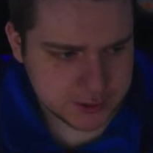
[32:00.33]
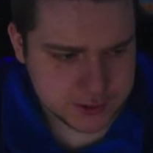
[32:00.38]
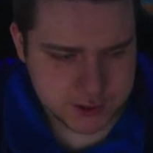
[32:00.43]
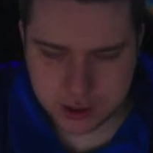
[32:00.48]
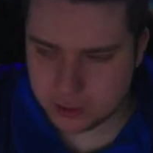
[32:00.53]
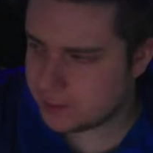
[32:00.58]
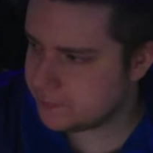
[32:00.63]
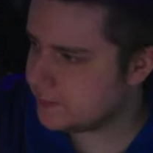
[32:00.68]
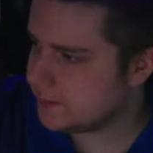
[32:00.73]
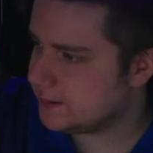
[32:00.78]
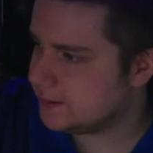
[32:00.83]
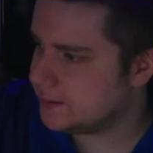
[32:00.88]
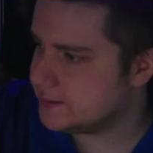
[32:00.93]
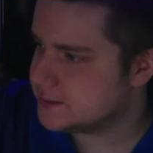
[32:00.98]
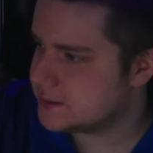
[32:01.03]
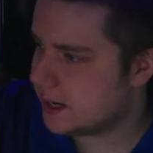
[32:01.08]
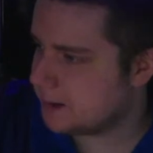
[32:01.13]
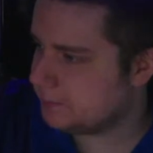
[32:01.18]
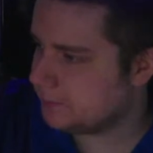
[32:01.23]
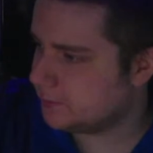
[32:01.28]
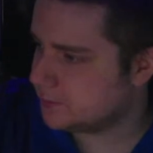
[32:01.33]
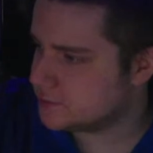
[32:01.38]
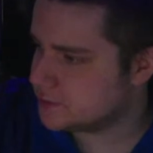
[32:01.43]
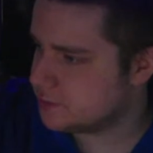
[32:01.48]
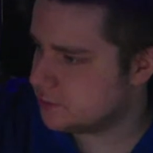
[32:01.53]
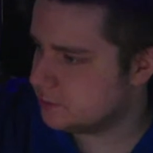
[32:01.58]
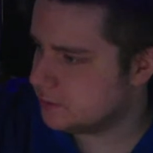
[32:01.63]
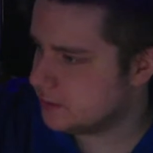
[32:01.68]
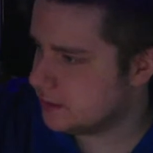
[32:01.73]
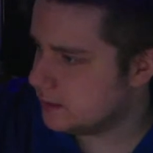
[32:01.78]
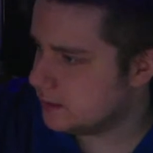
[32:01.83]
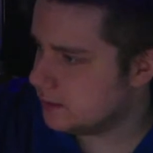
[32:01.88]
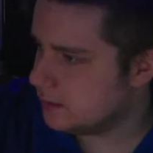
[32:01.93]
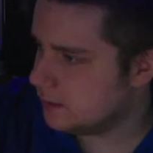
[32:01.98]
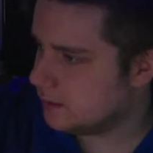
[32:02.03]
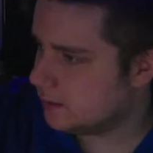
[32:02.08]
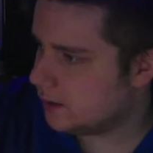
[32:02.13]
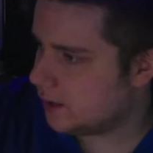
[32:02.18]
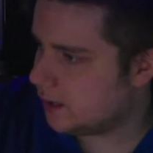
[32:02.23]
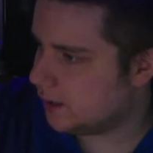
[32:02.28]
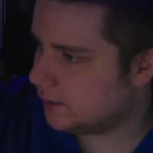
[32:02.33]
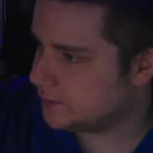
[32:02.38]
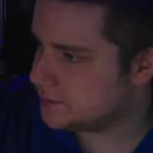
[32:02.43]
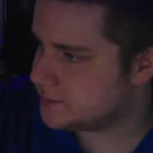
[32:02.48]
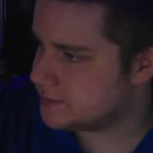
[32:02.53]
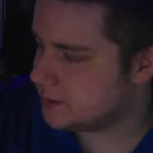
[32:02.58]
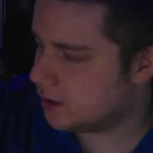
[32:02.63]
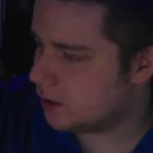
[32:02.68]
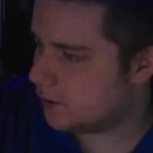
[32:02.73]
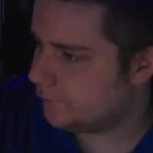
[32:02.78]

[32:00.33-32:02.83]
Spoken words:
I think it is Hypoluxo. Let's see, off